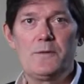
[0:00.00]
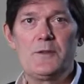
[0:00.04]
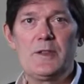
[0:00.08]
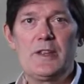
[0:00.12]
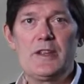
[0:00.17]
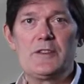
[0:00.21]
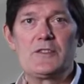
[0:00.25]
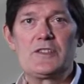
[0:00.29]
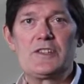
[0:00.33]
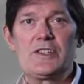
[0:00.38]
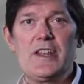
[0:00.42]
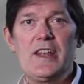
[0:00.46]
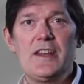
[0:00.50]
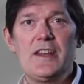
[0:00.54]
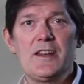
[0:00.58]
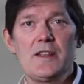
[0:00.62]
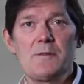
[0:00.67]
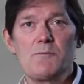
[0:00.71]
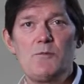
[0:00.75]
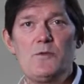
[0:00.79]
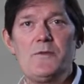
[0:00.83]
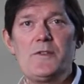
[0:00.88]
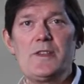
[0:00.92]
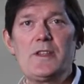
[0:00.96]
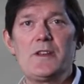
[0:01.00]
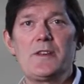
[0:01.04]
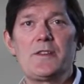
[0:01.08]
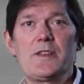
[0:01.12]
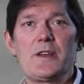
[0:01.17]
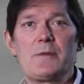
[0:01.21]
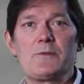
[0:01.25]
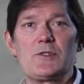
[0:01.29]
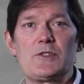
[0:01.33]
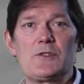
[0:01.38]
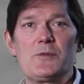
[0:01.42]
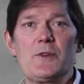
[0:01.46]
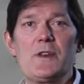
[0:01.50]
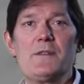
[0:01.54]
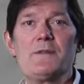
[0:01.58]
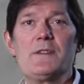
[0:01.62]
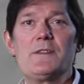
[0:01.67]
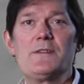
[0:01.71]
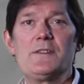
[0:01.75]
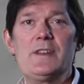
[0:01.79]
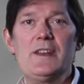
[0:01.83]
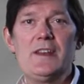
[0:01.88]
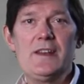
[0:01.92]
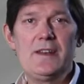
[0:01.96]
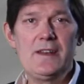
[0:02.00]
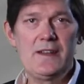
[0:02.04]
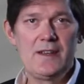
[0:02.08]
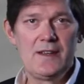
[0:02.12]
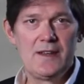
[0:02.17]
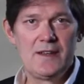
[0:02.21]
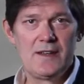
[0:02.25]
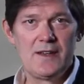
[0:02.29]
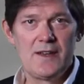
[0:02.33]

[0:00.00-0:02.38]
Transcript: over the outstanding movie year that was 2015,